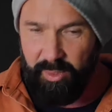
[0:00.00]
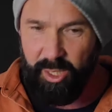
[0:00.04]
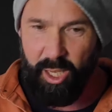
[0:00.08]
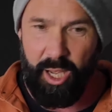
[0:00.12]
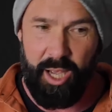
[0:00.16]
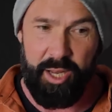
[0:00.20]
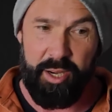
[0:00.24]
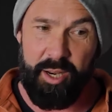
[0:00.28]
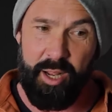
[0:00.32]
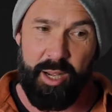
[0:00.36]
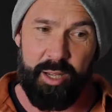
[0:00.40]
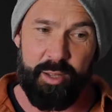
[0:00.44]

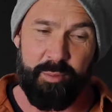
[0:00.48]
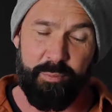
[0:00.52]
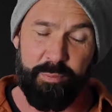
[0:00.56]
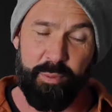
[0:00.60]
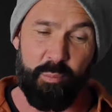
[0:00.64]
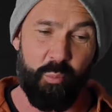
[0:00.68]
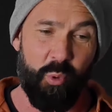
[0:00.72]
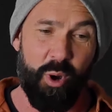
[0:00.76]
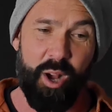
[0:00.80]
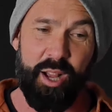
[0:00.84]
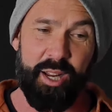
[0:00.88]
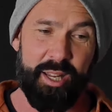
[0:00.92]
And
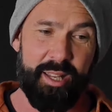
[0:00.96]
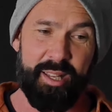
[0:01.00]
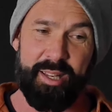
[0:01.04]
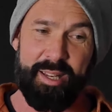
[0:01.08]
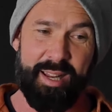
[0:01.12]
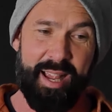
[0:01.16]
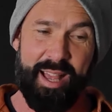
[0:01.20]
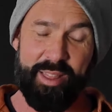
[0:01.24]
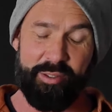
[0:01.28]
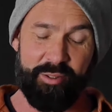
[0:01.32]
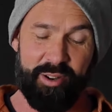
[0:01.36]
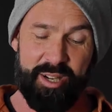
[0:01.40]
from what I can
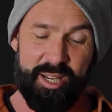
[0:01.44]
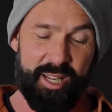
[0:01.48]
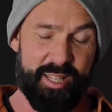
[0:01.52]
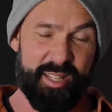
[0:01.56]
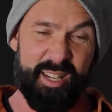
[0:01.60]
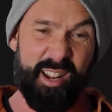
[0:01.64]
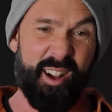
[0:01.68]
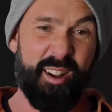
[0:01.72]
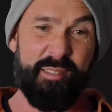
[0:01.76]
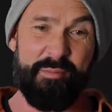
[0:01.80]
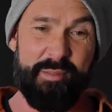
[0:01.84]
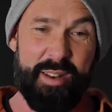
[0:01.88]
gather, it
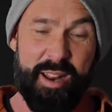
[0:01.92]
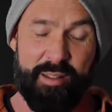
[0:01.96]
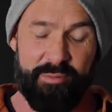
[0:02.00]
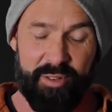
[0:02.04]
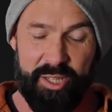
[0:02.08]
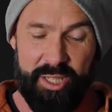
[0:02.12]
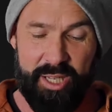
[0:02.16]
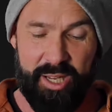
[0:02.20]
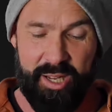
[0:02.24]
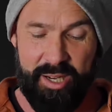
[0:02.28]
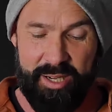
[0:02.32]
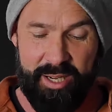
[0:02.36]
doesn't. I've never
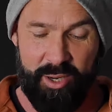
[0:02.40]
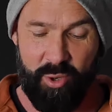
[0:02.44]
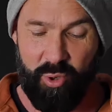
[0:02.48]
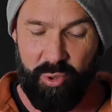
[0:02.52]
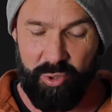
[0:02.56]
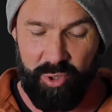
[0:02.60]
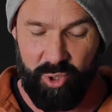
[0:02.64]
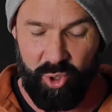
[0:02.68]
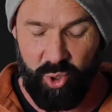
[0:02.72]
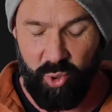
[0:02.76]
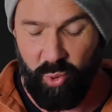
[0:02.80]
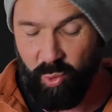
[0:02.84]
turned it
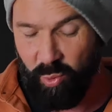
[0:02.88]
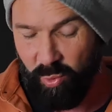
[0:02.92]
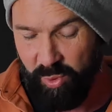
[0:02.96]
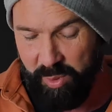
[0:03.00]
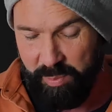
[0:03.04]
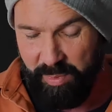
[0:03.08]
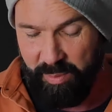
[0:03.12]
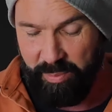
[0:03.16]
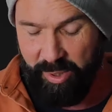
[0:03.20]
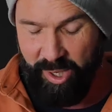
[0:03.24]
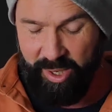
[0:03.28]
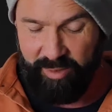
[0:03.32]
on at all, to
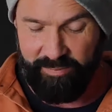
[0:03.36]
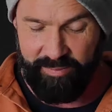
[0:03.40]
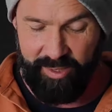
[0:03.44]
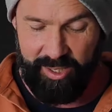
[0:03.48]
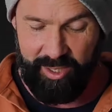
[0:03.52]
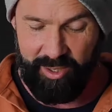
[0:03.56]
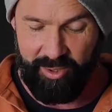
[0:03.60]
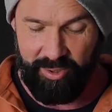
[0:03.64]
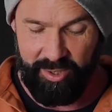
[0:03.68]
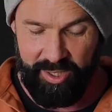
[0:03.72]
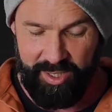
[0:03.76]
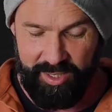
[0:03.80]
be
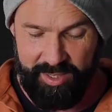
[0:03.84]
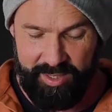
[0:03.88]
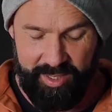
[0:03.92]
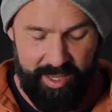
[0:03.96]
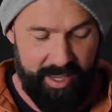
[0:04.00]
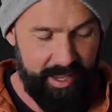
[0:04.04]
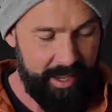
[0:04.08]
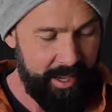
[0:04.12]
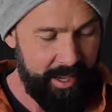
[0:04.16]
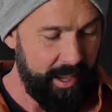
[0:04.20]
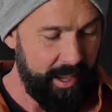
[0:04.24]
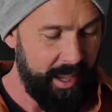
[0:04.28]
perfectly honest.
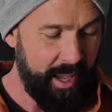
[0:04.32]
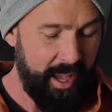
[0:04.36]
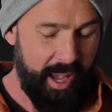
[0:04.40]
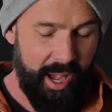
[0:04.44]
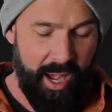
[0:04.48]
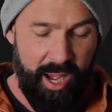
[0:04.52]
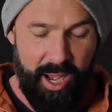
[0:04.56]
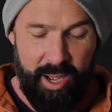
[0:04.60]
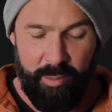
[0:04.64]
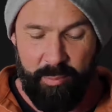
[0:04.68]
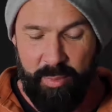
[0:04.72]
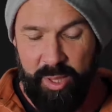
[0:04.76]

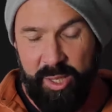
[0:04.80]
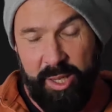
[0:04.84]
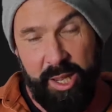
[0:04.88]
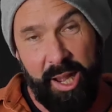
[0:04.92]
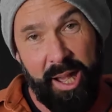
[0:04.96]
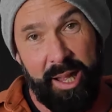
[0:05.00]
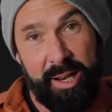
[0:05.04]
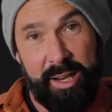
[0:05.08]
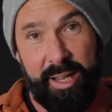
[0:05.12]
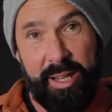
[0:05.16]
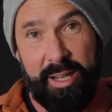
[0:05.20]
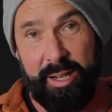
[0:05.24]
The
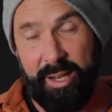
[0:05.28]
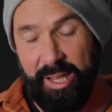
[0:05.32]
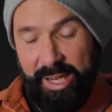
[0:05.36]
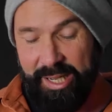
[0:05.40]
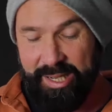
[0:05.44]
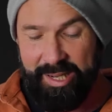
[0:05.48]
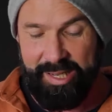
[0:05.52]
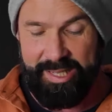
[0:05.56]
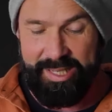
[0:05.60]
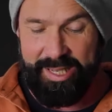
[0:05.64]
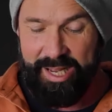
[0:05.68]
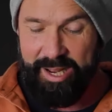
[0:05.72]
colour,
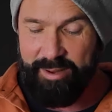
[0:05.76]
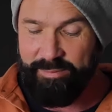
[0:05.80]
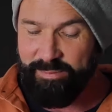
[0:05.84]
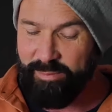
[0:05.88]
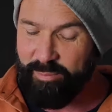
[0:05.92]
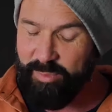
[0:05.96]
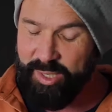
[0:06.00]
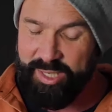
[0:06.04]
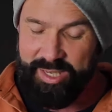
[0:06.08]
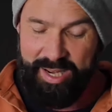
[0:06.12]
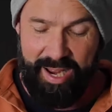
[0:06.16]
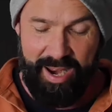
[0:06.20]
like I say,
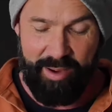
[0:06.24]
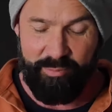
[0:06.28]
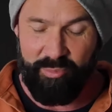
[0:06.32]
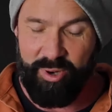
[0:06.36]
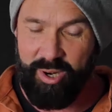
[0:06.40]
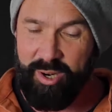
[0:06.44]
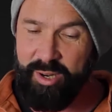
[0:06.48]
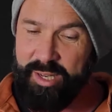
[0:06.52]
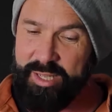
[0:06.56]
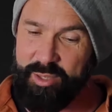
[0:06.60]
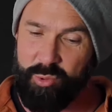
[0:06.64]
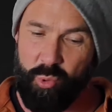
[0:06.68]
from this
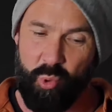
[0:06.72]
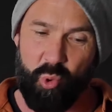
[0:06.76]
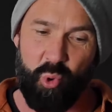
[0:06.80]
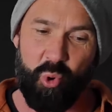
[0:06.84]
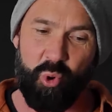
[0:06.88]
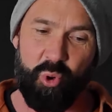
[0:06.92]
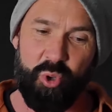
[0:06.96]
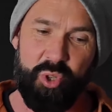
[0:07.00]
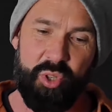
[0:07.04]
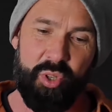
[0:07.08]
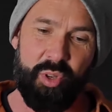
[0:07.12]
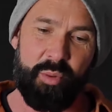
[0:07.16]
camera is
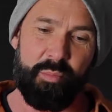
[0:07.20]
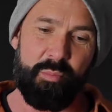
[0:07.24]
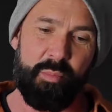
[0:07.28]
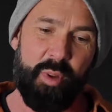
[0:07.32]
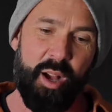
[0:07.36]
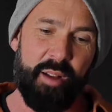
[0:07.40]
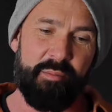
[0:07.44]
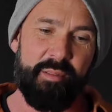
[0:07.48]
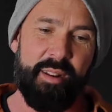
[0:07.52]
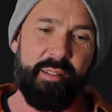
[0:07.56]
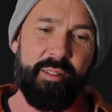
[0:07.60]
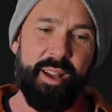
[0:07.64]
awesome.
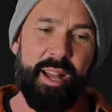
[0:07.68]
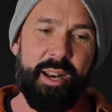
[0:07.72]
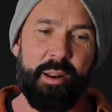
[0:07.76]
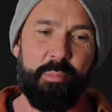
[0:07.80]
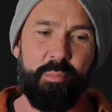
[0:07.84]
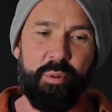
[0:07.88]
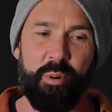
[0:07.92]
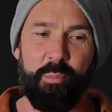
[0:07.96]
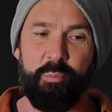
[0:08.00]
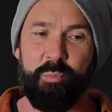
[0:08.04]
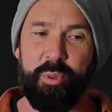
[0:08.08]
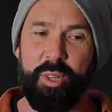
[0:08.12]
I've never had a
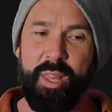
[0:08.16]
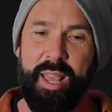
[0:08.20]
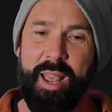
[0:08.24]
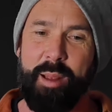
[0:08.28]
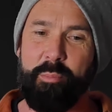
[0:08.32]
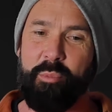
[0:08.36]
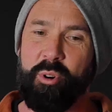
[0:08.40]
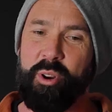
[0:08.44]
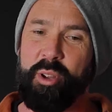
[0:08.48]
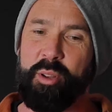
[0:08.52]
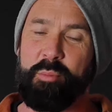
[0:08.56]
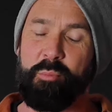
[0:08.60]
problem
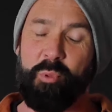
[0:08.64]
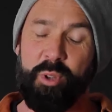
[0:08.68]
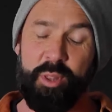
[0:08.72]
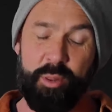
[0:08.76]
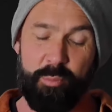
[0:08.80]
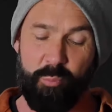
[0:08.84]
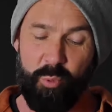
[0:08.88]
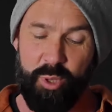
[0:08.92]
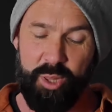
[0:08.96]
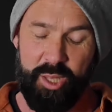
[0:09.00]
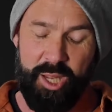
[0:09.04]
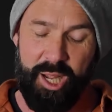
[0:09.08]

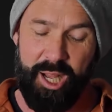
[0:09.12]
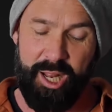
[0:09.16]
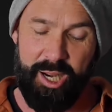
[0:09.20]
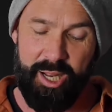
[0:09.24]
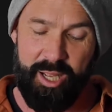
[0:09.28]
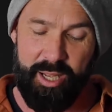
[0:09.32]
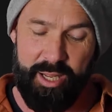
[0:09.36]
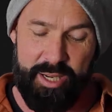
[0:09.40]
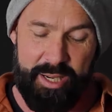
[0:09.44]
with colour.